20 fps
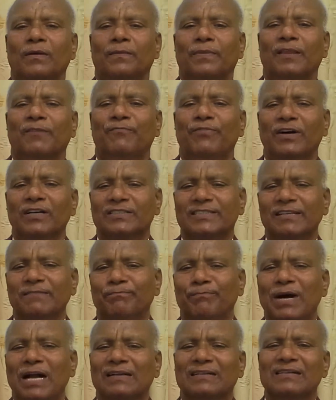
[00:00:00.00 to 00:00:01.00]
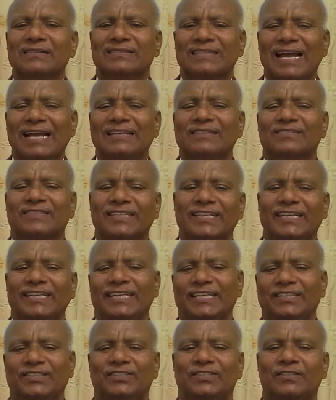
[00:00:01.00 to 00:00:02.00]
the first important sign
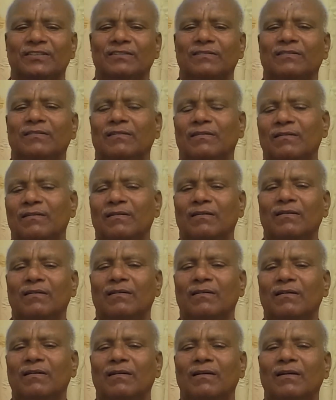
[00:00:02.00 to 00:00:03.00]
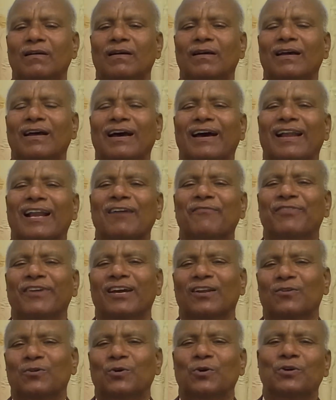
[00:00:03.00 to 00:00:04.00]
seen is rough
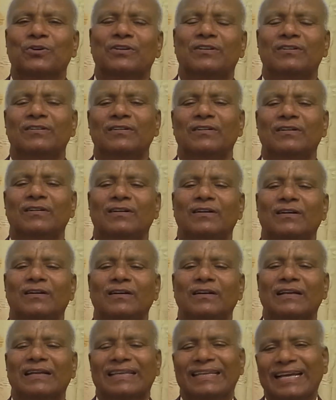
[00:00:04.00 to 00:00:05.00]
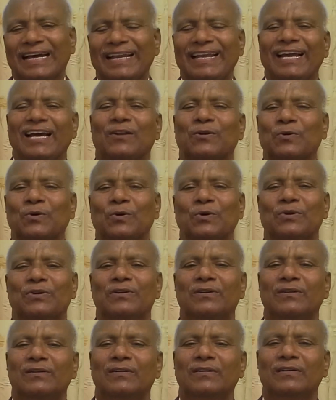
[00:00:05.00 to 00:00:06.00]
hair coat, dull hair
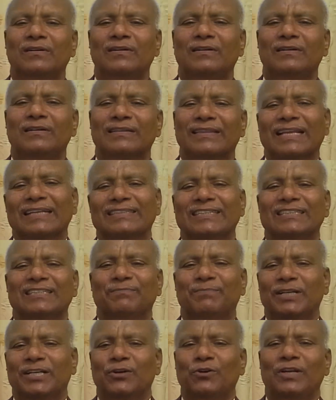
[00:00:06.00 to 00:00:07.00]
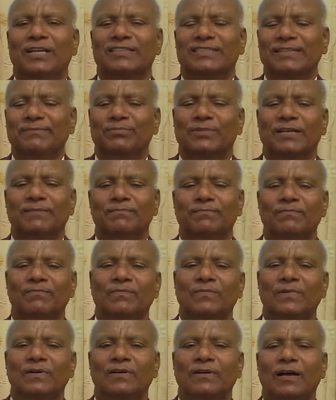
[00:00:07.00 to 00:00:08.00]
coat, that is a peculiar symptom
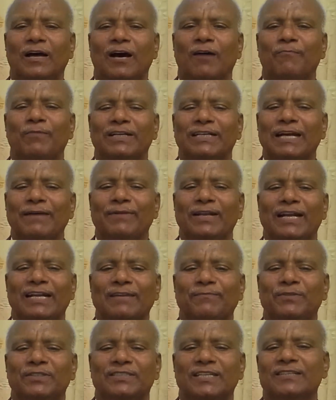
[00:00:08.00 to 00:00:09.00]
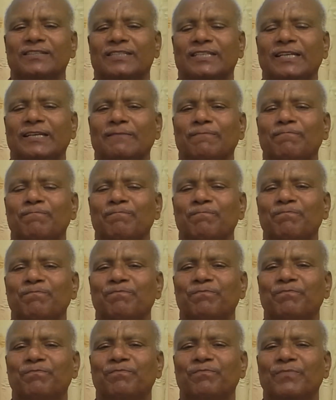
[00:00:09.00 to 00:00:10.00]
of vitamin A deficiency.
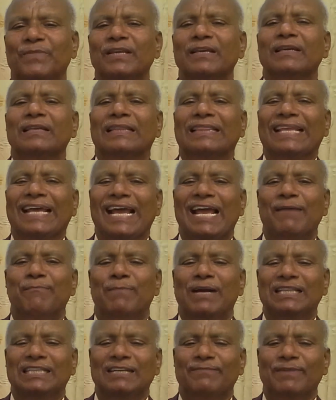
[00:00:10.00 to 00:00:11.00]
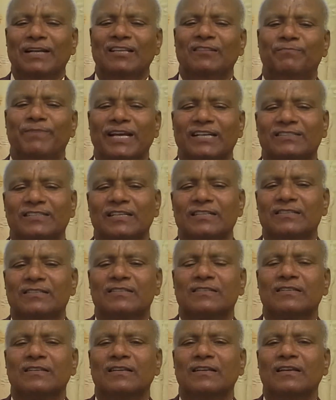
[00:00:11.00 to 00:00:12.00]
They have multiple
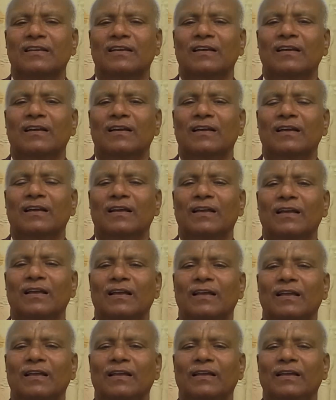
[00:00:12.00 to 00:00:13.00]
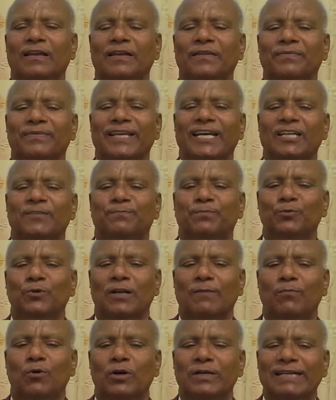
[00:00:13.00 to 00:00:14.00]
infections. There is
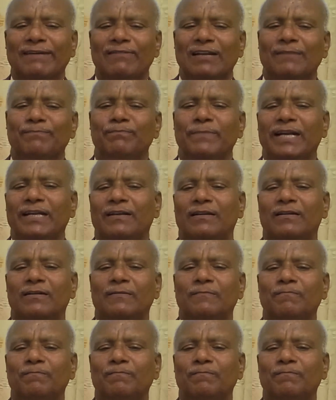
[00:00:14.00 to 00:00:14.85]
poor bone development.